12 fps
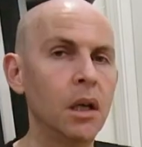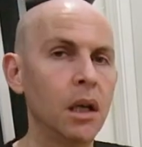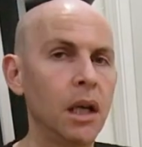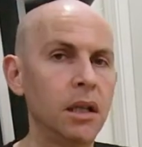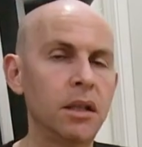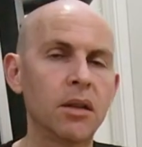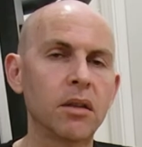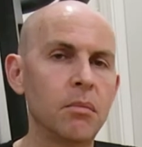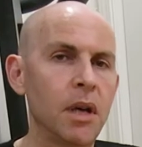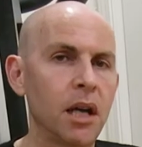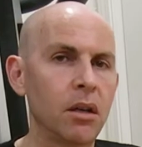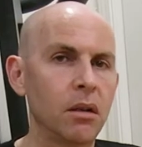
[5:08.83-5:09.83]
It
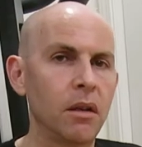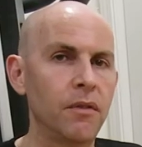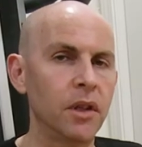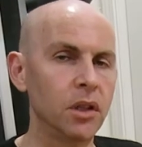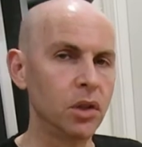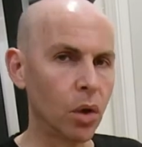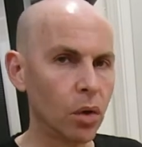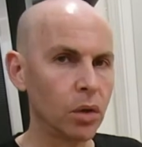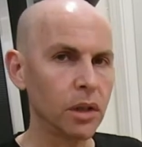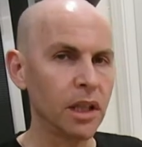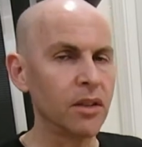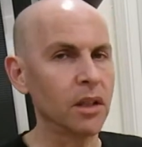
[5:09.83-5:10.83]
doesn't matter if the
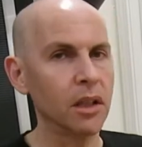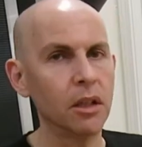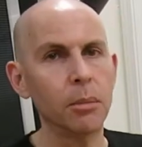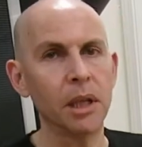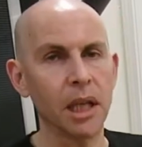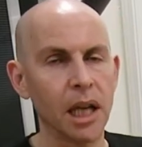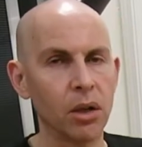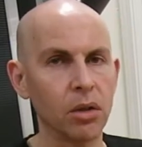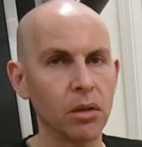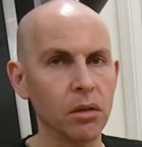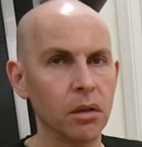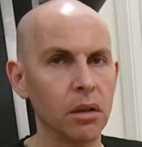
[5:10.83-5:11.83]
don is a little bit
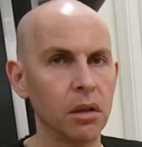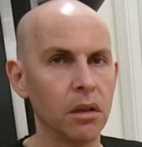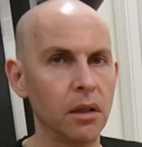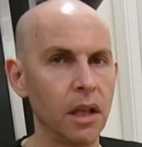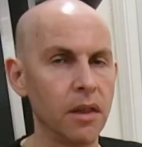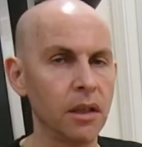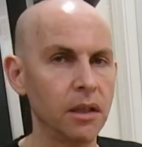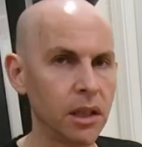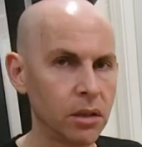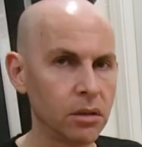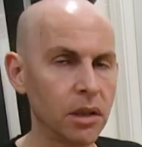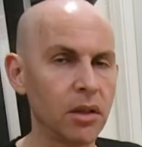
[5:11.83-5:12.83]
louder than the
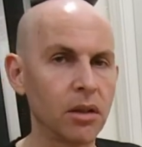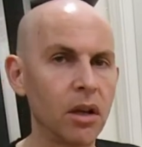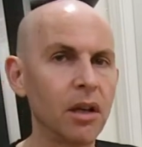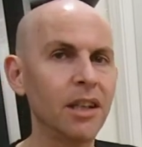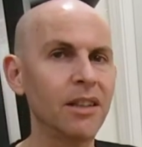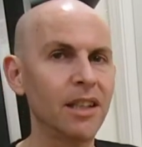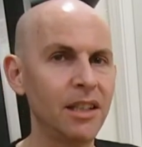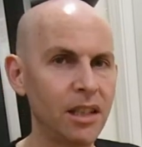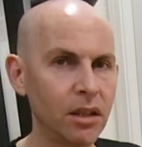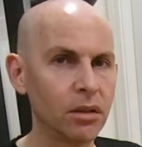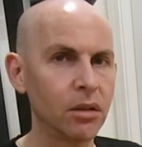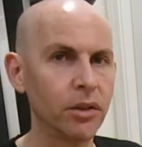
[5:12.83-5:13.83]
diddle, as long as the
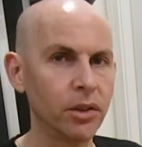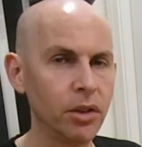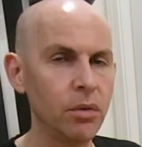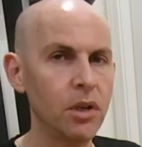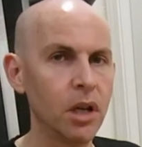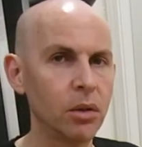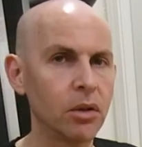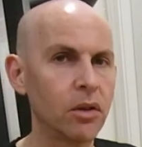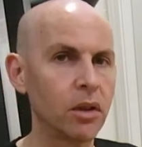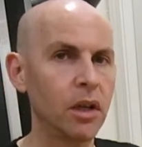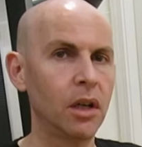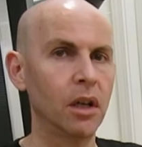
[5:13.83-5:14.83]
diddle, the 2
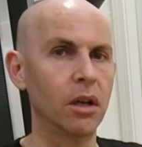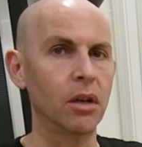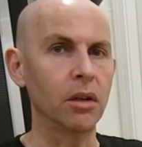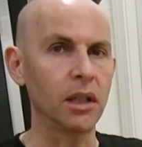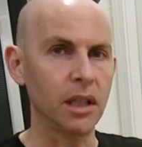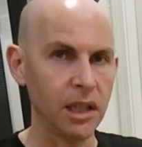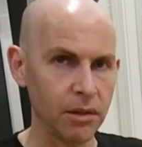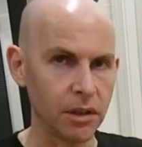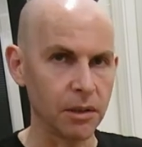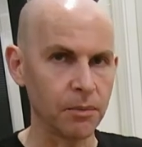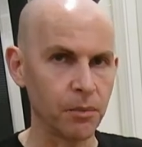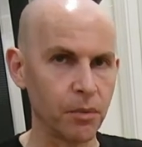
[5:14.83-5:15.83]
notes, are
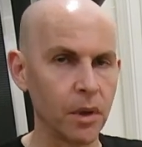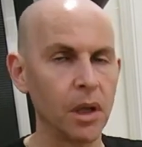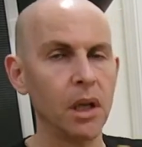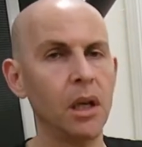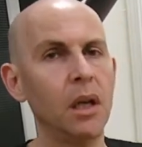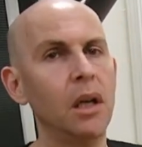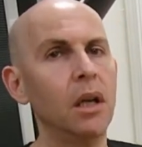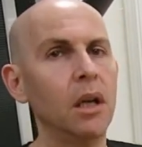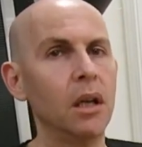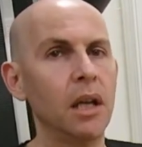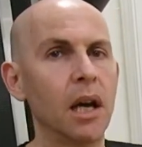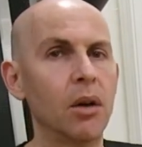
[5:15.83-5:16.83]
even.
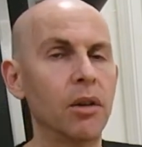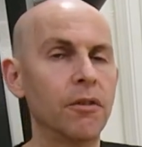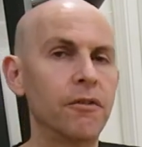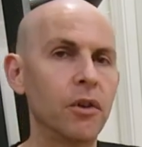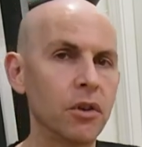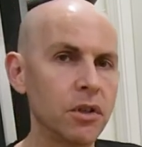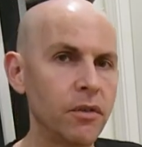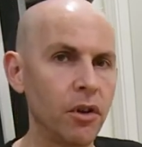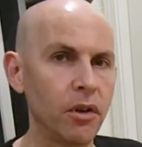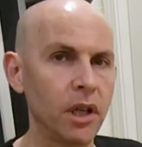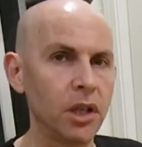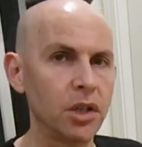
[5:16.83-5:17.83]
Now the first
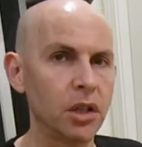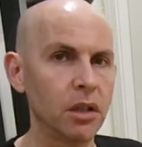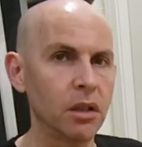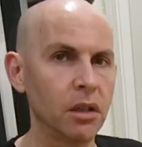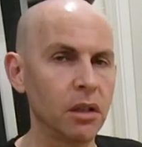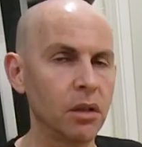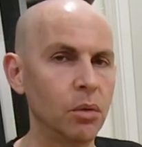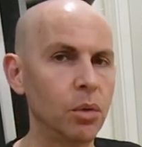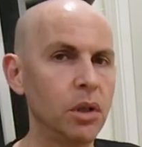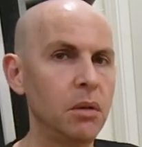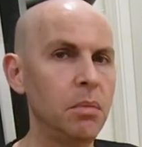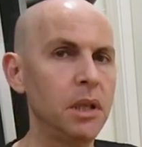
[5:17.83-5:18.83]
variation,
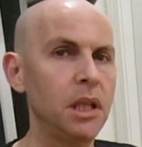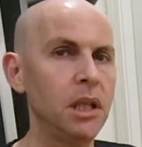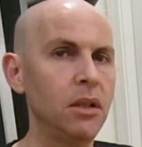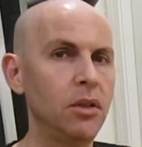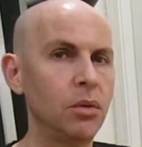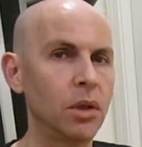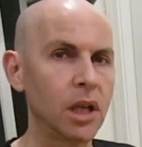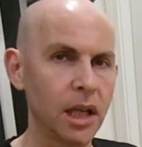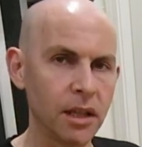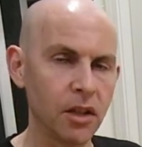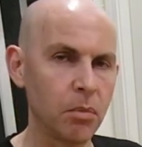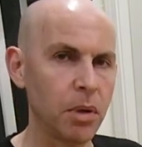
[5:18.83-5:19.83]
would be to
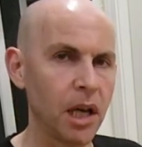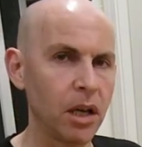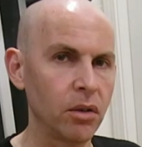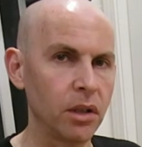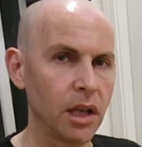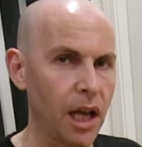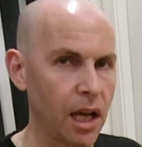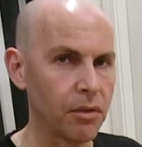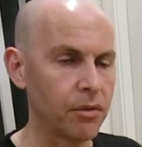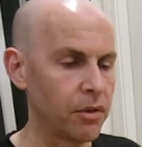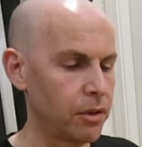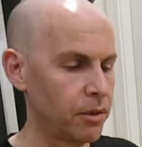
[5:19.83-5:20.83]
cut this pattern in half.